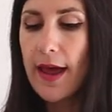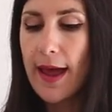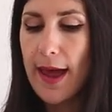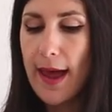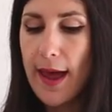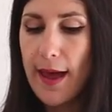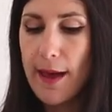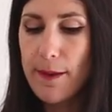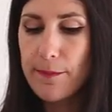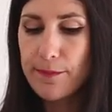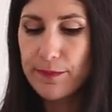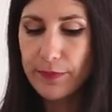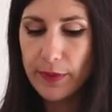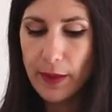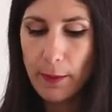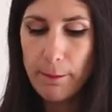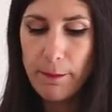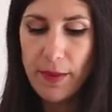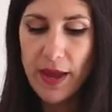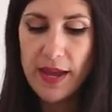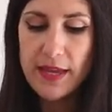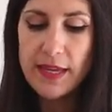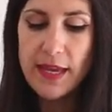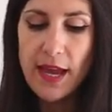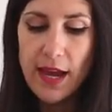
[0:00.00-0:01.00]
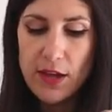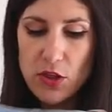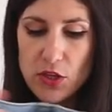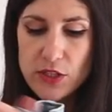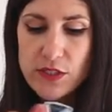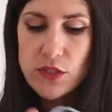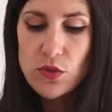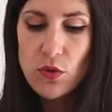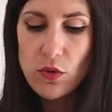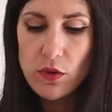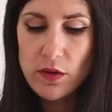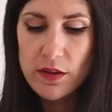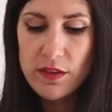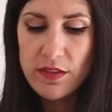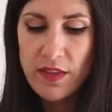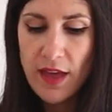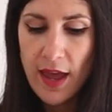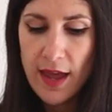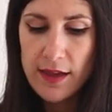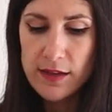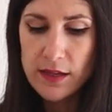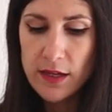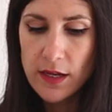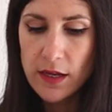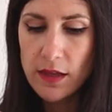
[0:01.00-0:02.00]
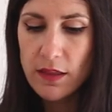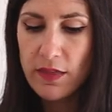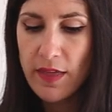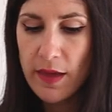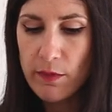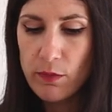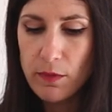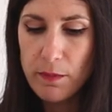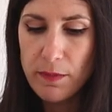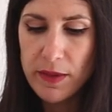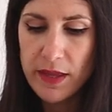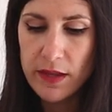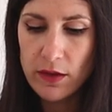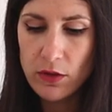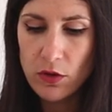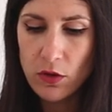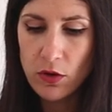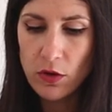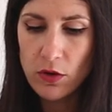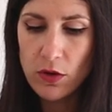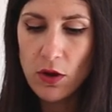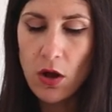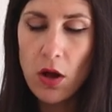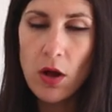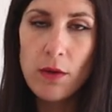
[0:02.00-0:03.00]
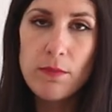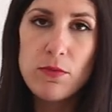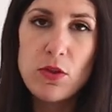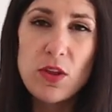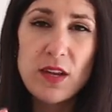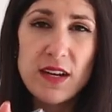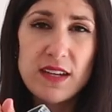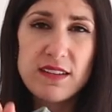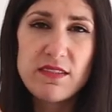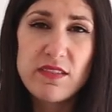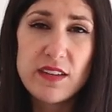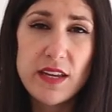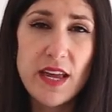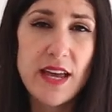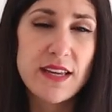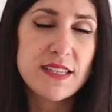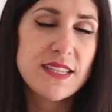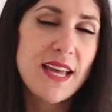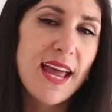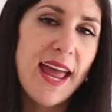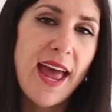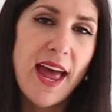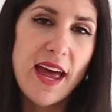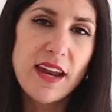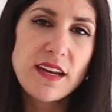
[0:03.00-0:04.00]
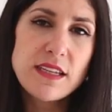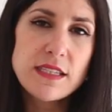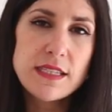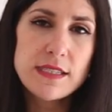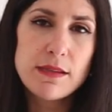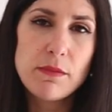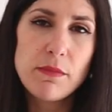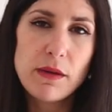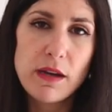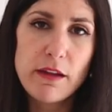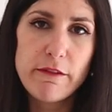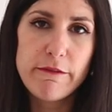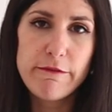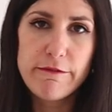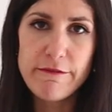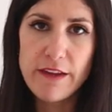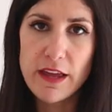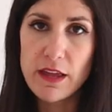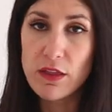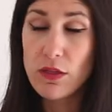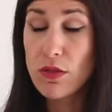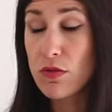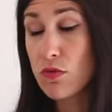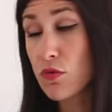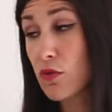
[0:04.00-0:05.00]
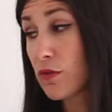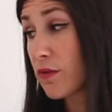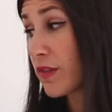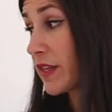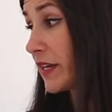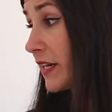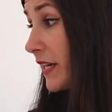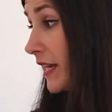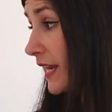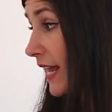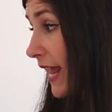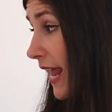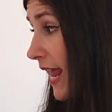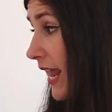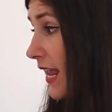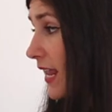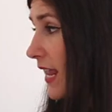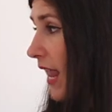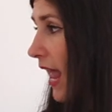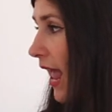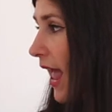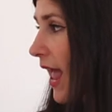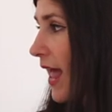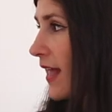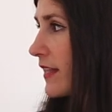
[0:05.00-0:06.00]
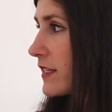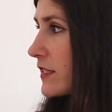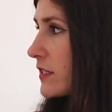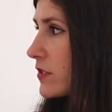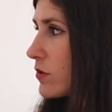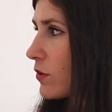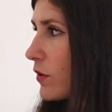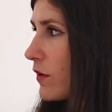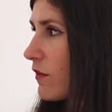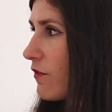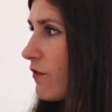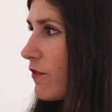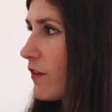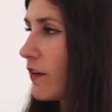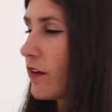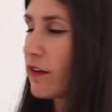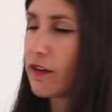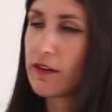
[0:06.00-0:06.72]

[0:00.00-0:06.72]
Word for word: Um, but yeah, I just thought that they would be a good option if, as they had a similar fit through the leg and sort of